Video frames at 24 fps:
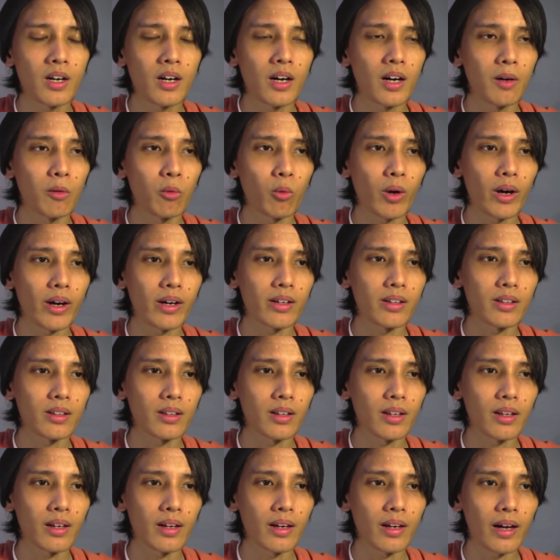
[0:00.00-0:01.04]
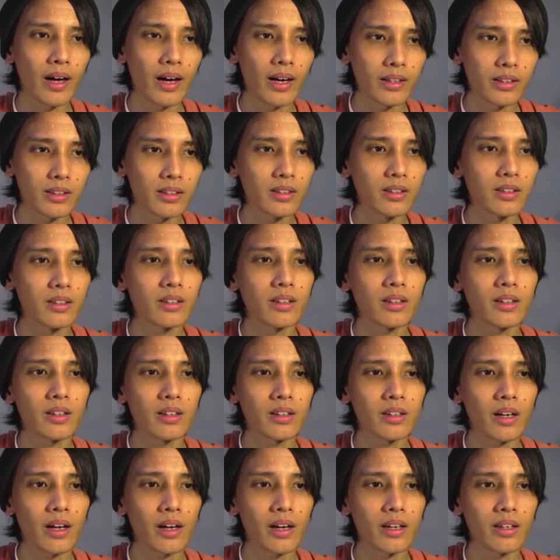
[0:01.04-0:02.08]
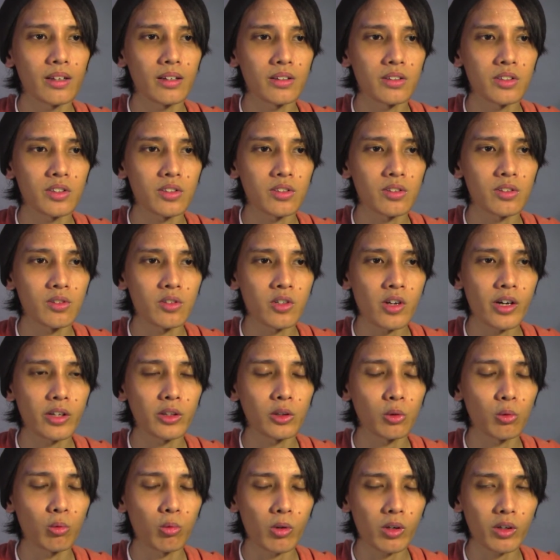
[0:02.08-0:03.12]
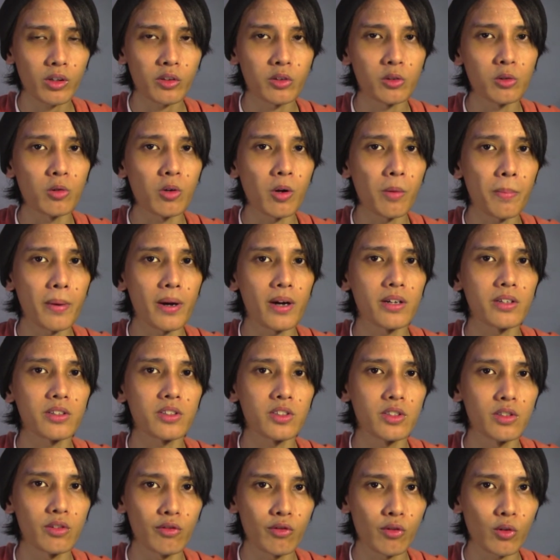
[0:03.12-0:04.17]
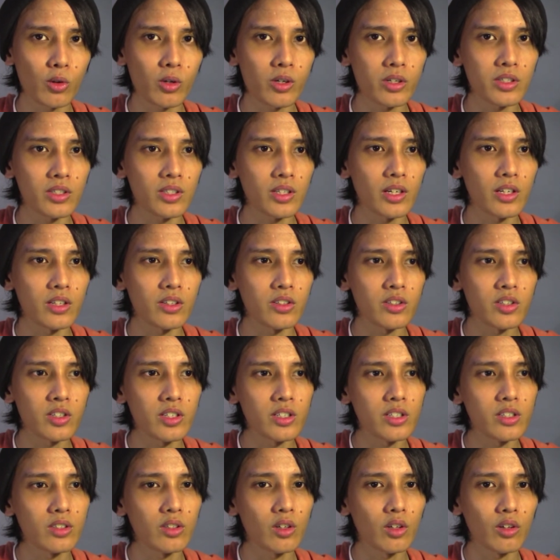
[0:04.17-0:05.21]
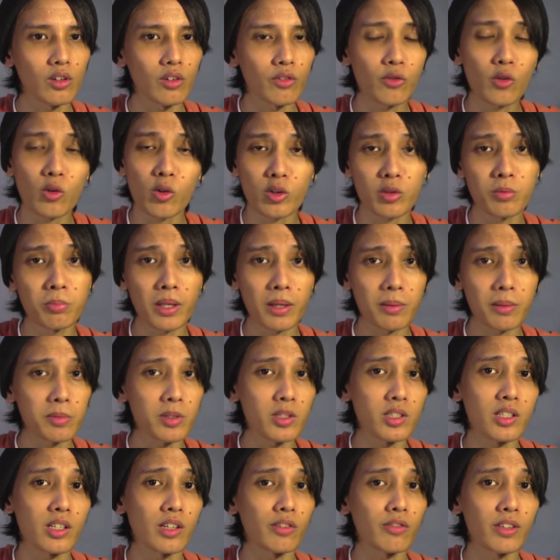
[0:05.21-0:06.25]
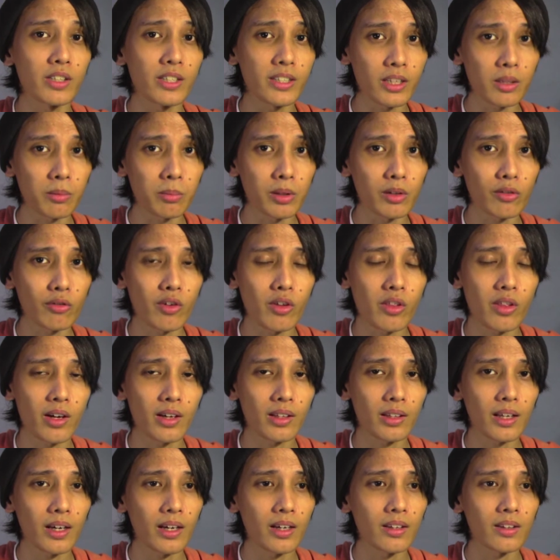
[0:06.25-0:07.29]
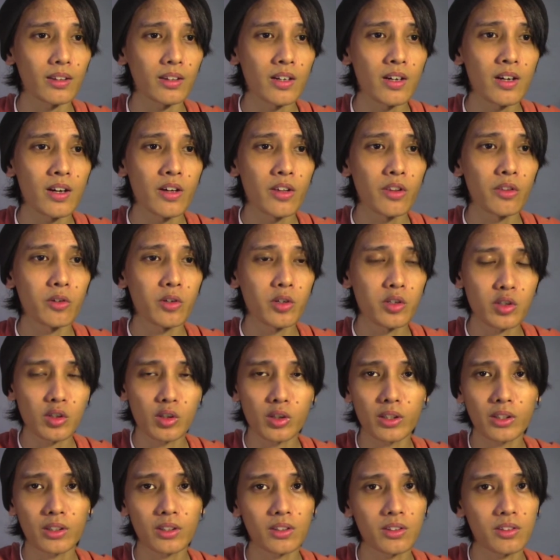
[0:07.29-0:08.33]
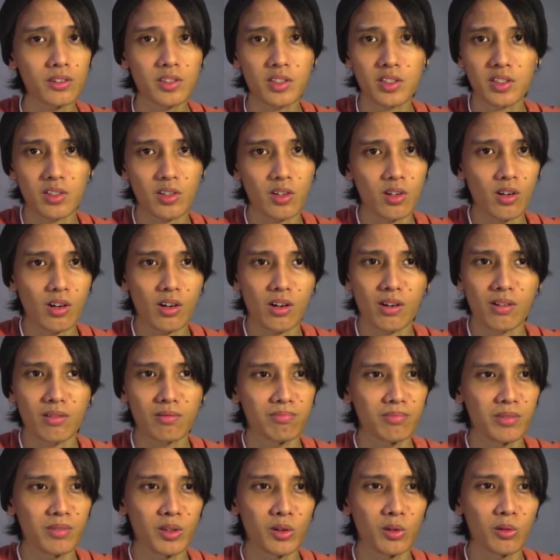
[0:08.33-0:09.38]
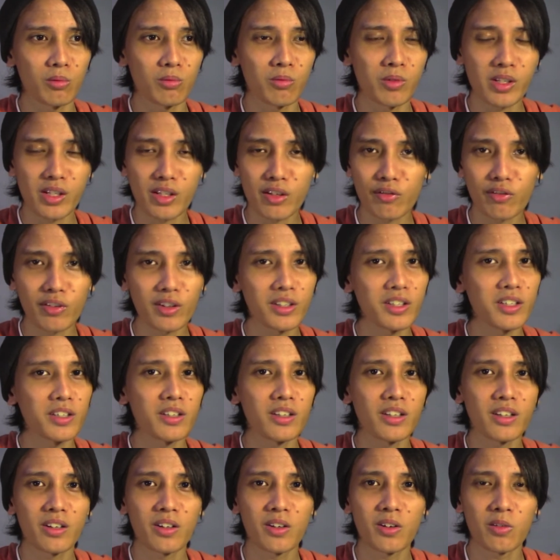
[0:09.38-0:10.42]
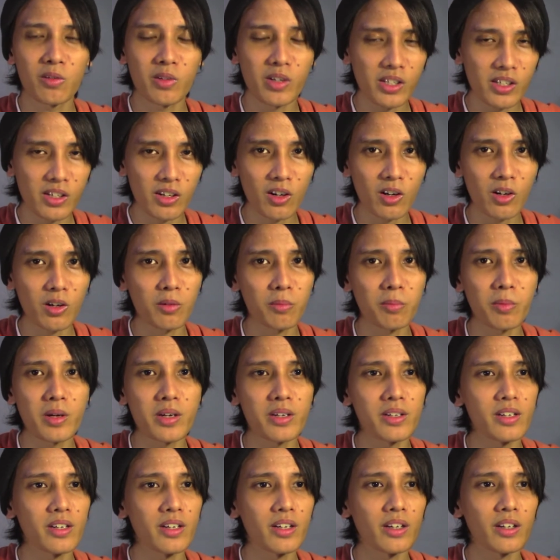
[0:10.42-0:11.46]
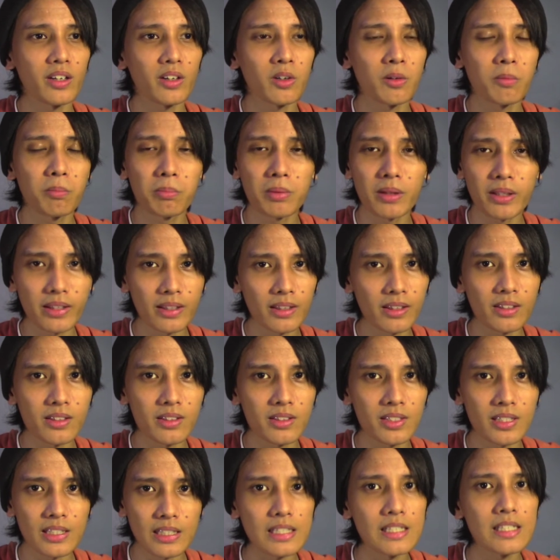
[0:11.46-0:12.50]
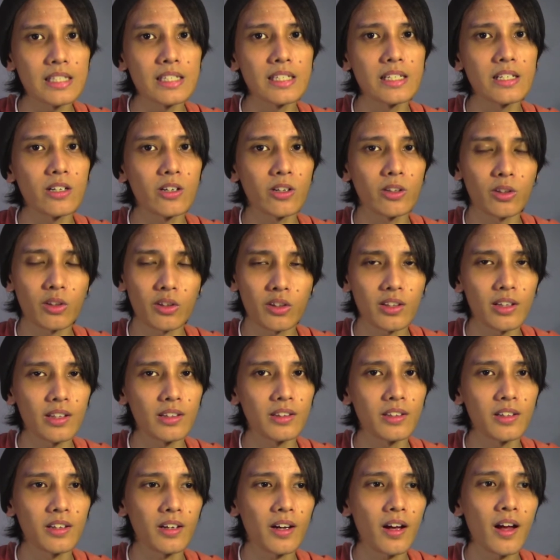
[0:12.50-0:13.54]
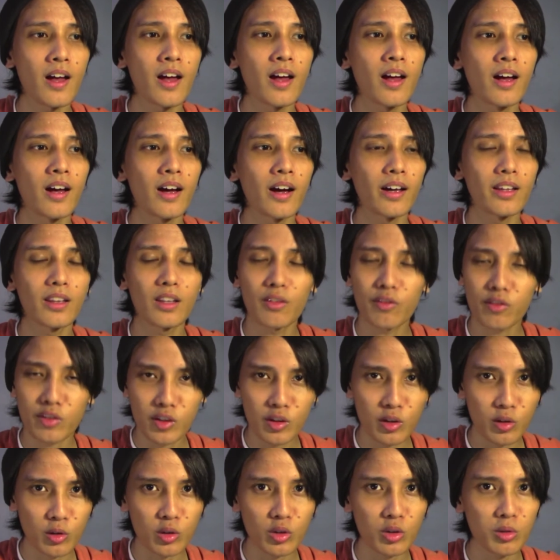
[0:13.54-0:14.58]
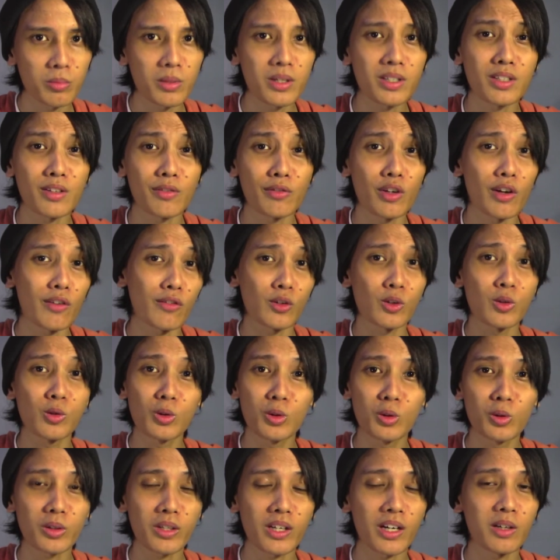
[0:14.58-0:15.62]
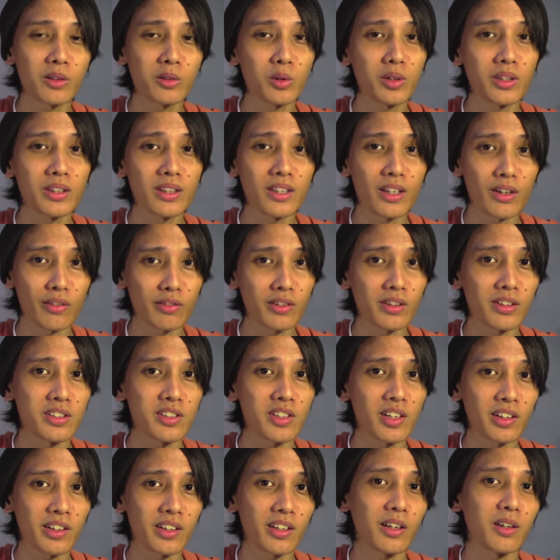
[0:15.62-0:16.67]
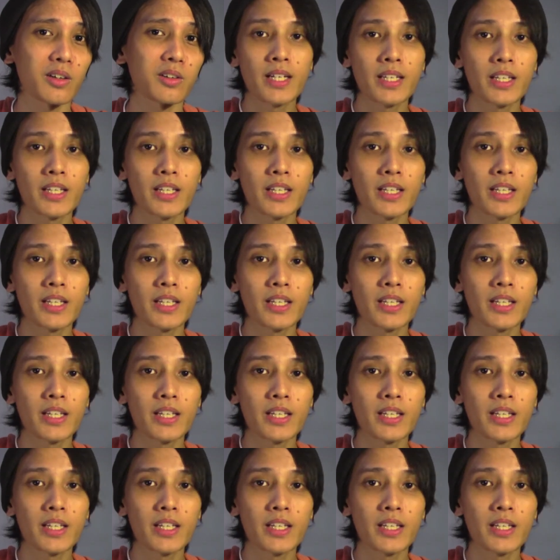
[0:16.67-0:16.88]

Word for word: while Anna is trying to work through her parents' divorce, and she of course blames herself a little bit for that, and the results are, you know, really funny, really heartbreaking, completely sincere and authentic. I love the show so much. If you have a Hulu account, you can definitely check it out.